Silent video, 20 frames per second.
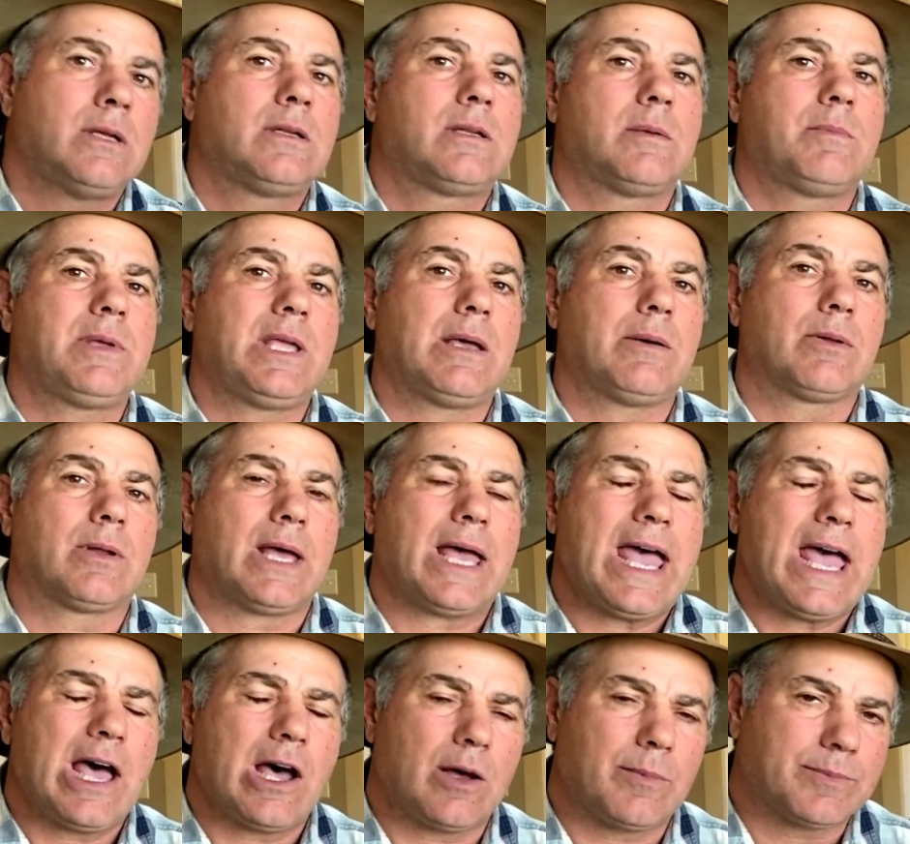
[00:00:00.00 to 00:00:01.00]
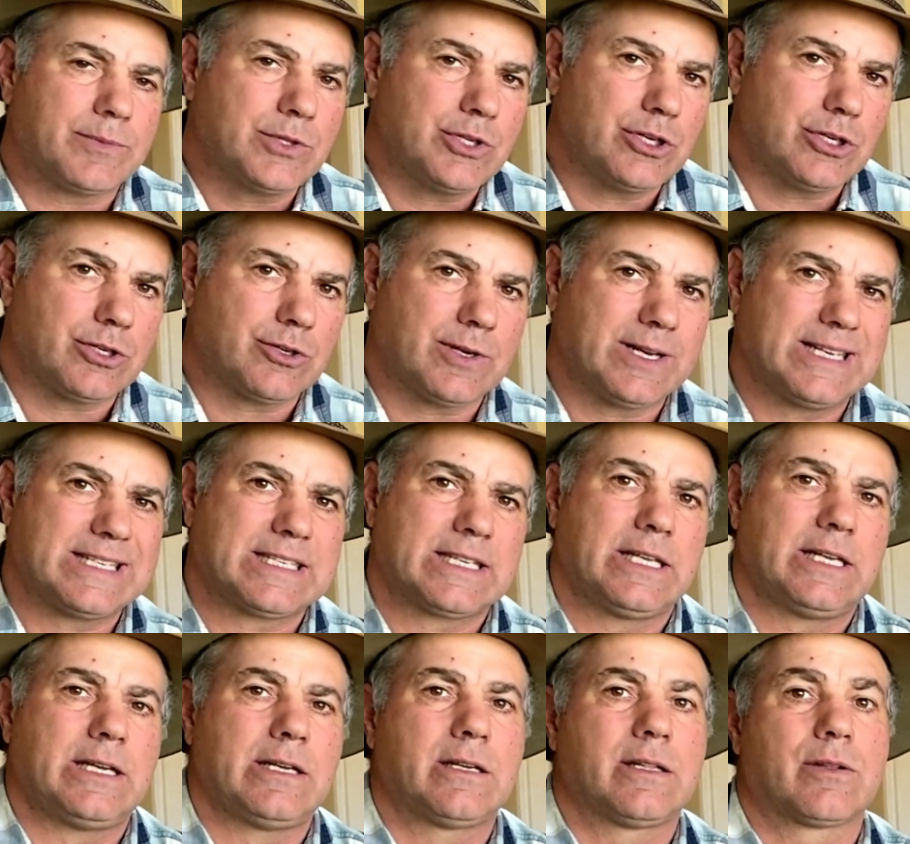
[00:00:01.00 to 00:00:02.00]
to be able to help nutrients
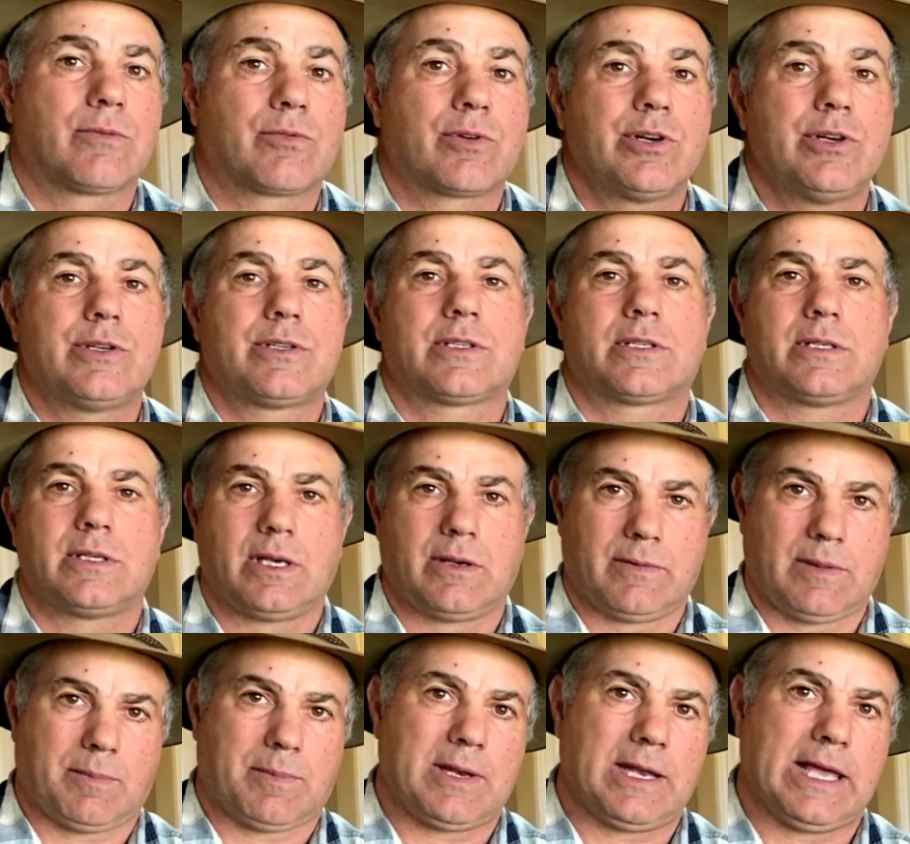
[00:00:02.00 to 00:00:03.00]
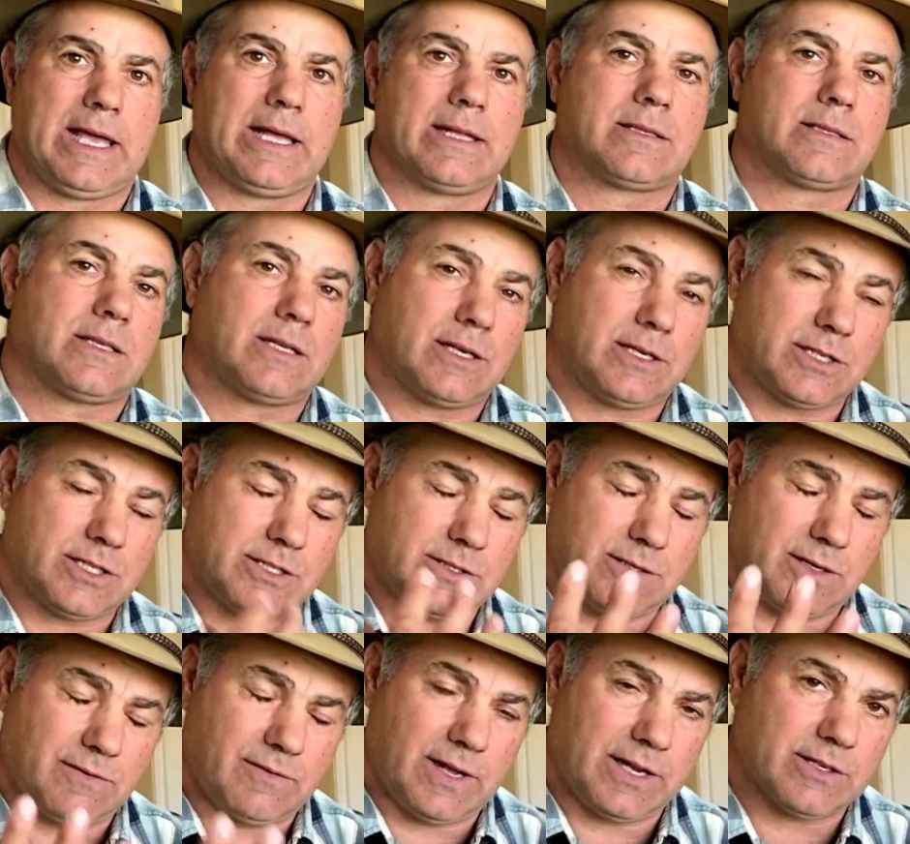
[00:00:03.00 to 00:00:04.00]
get into the roots of the plants that
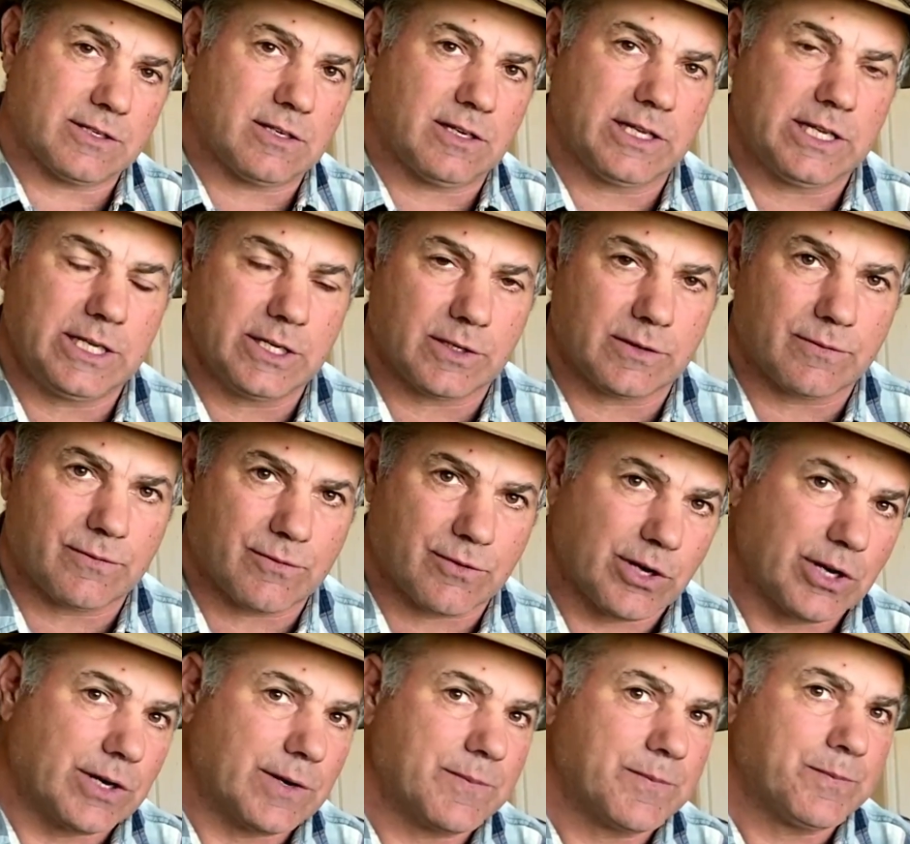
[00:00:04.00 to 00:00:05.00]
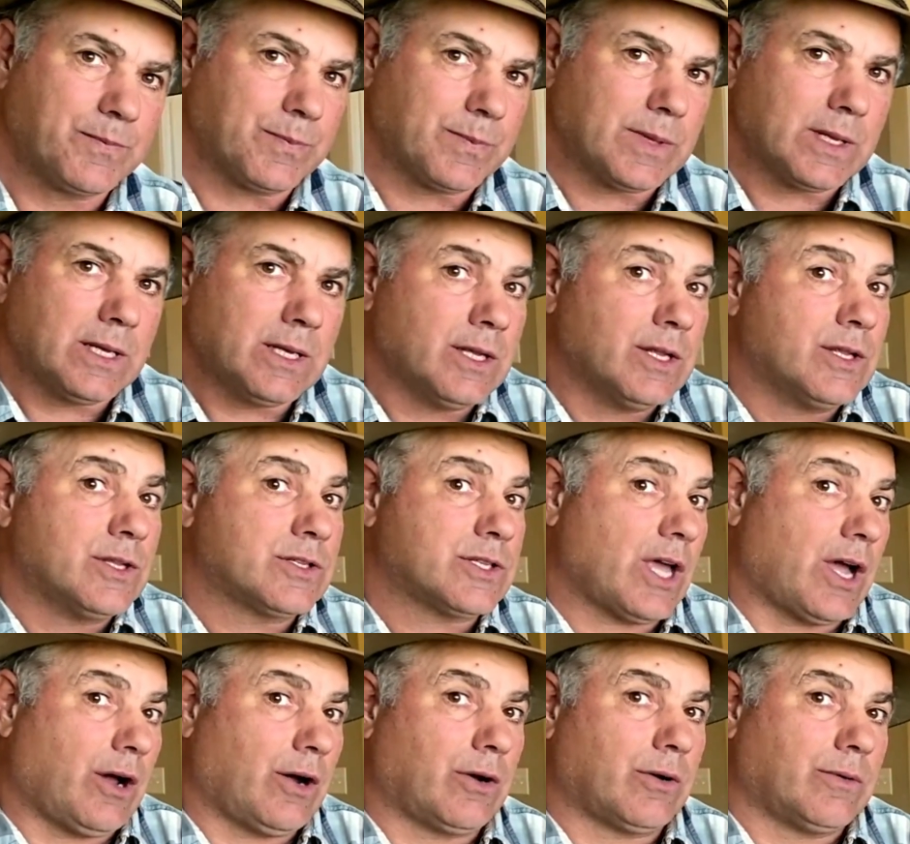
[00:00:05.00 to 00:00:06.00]
eventually yield fruit.
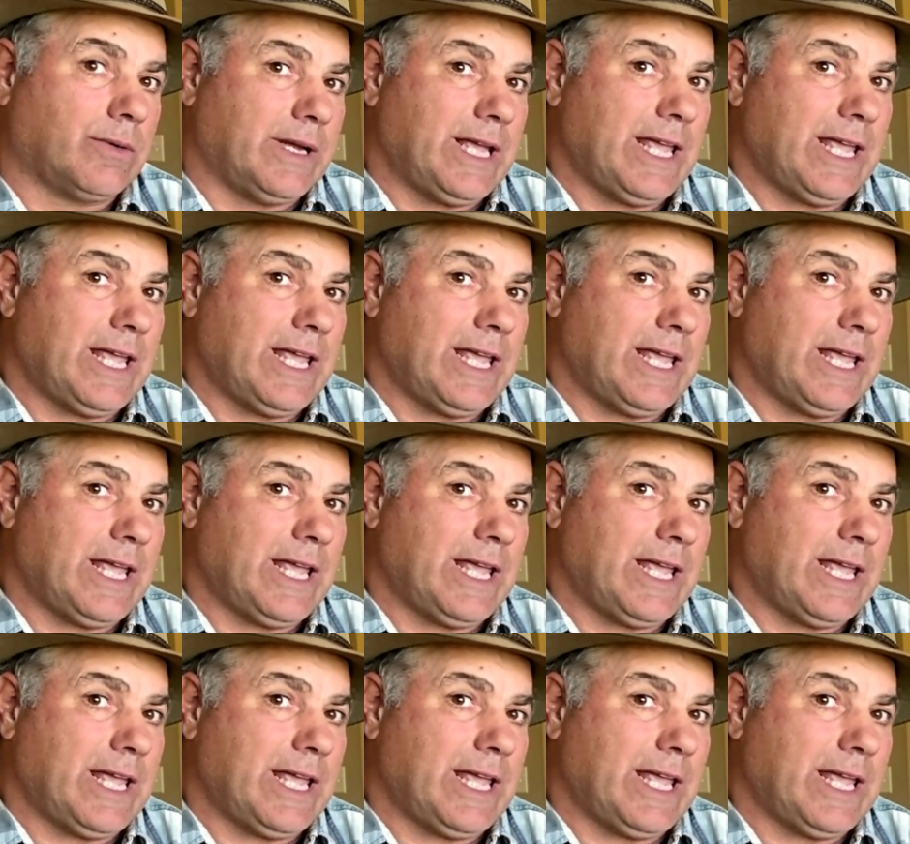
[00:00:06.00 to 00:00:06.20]
So